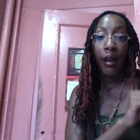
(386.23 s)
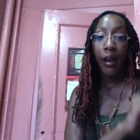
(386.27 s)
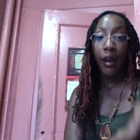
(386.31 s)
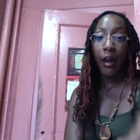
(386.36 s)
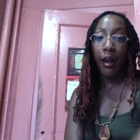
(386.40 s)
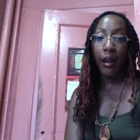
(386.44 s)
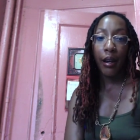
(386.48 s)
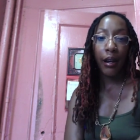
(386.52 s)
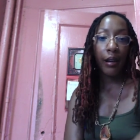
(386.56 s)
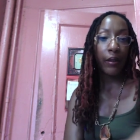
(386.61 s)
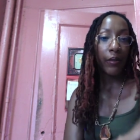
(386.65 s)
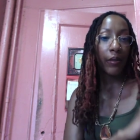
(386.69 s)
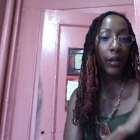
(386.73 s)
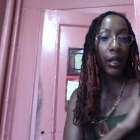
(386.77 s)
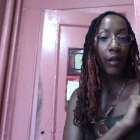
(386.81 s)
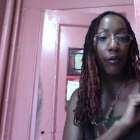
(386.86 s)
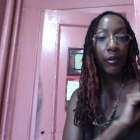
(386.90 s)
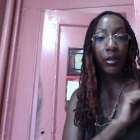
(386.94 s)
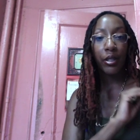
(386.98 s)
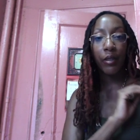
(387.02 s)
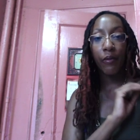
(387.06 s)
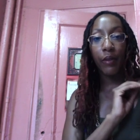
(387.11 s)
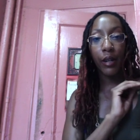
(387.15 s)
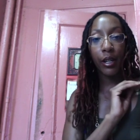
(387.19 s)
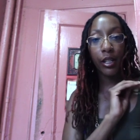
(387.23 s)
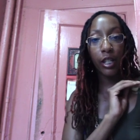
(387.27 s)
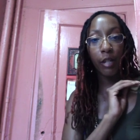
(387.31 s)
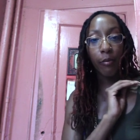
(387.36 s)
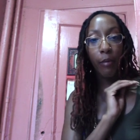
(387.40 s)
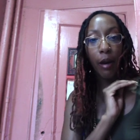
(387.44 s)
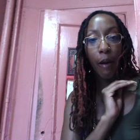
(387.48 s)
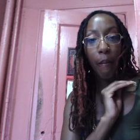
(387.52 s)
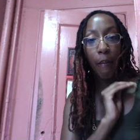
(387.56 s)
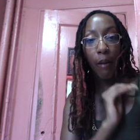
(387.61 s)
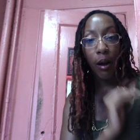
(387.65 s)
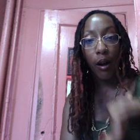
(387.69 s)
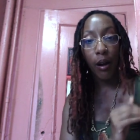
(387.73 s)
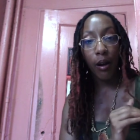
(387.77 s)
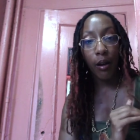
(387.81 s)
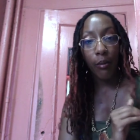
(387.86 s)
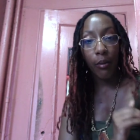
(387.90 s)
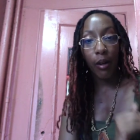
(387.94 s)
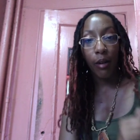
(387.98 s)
and I give this advice to my mom.